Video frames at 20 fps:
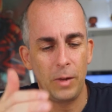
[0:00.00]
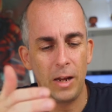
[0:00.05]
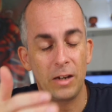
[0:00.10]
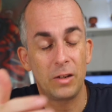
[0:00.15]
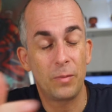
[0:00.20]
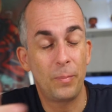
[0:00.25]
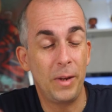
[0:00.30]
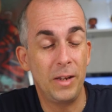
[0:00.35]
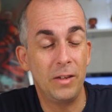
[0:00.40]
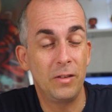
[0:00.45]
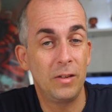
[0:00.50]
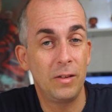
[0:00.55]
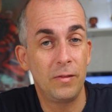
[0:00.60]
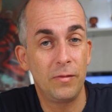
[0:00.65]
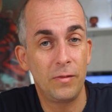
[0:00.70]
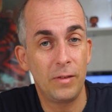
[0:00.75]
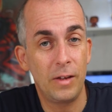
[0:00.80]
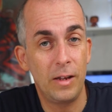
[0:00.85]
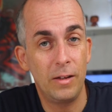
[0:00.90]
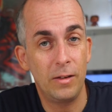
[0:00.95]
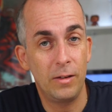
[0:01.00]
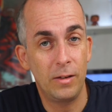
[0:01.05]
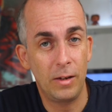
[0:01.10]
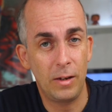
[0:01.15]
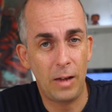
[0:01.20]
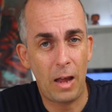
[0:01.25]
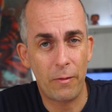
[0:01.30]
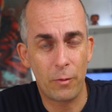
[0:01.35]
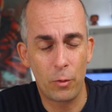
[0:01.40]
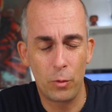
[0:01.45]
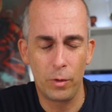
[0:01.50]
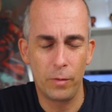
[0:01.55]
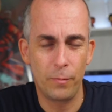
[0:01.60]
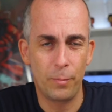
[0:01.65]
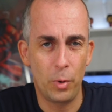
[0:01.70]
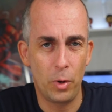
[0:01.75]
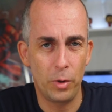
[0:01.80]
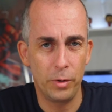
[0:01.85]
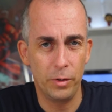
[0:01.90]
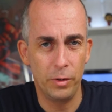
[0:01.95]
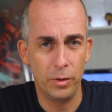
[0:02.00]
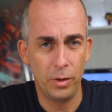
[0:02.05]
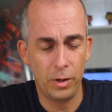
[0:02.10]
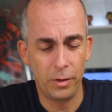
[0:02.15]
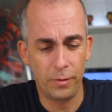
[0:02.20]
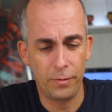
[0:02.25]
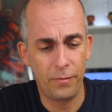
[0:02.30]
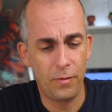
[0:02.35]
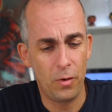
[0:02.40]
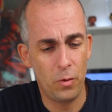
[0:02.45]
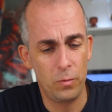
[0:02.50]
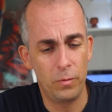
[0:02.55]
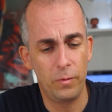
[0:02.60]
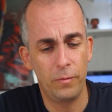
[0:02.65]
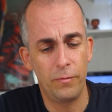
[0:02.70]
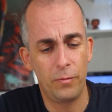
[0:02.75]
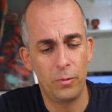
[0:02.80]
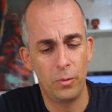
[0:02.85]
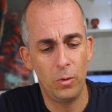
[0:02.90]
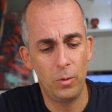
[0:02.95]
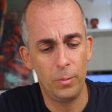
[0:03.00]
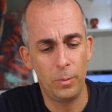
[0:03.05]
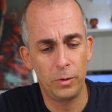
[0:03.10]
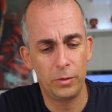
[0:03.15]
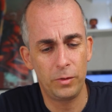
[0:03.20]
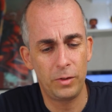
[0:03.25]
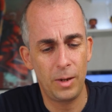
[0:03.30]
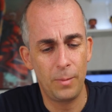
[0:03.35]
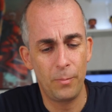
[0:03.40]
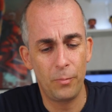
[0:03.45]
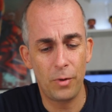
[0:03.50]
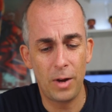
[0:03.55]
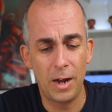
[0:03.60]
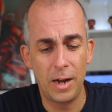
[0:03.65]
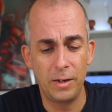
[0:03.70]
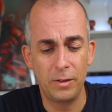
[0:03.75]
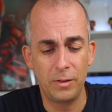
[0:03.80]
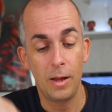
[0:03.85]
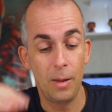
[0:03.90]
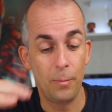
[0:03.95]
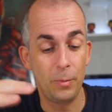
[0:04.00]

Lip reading: expensive, and I could have bought another phone for almost the same price.